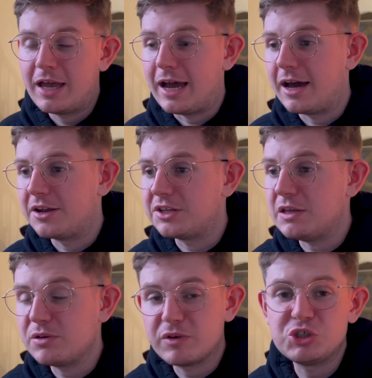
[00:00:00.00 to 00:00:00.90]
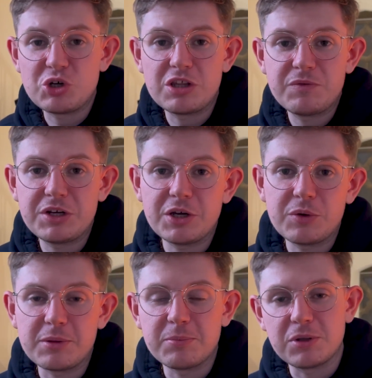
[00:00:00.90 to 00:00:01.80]
And if you've enjoyed the video,
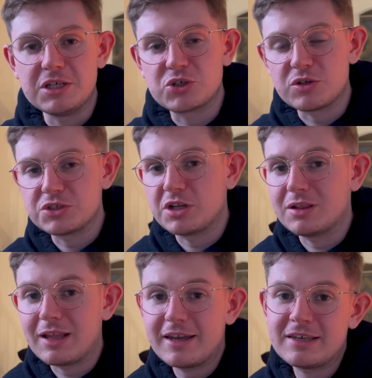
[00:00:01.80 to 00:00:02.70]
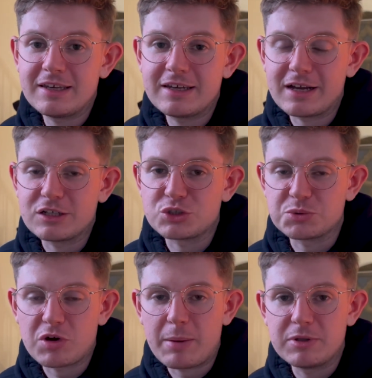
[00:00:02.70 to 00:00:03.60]
then please consider liking and
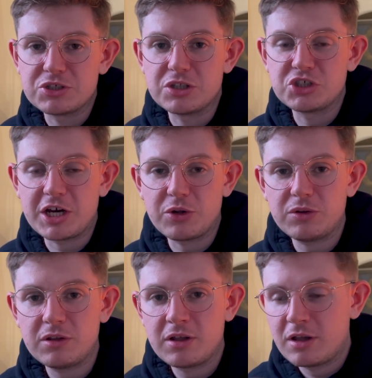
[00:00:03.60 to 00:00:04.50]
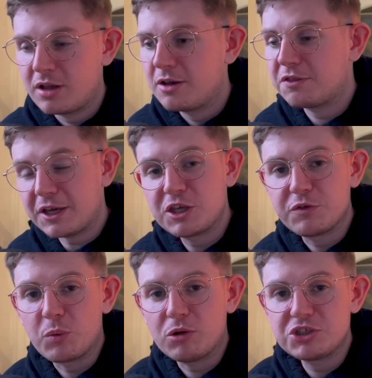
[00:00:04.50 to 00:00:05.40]
subscribing to the channel. Thank you
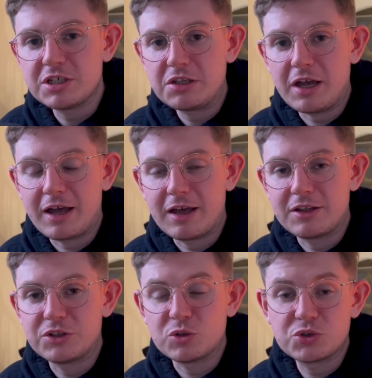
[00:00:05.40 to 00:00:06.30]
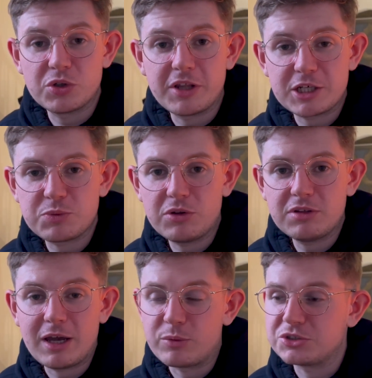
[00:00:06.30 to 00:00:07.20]
for watching, and until the next
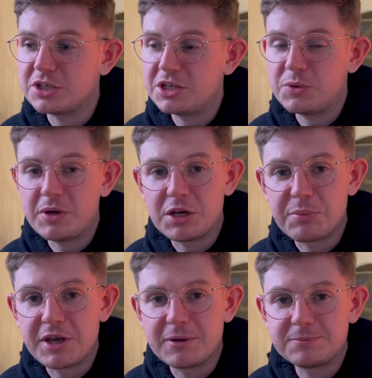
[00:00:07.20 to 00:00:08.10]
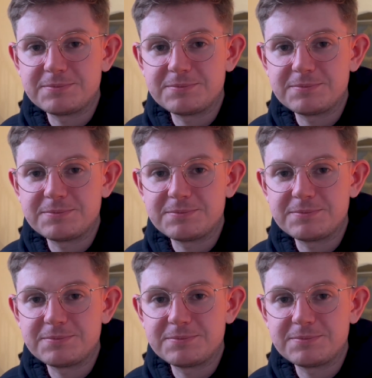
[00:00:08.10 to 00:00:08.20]
one, I will see you in a bit.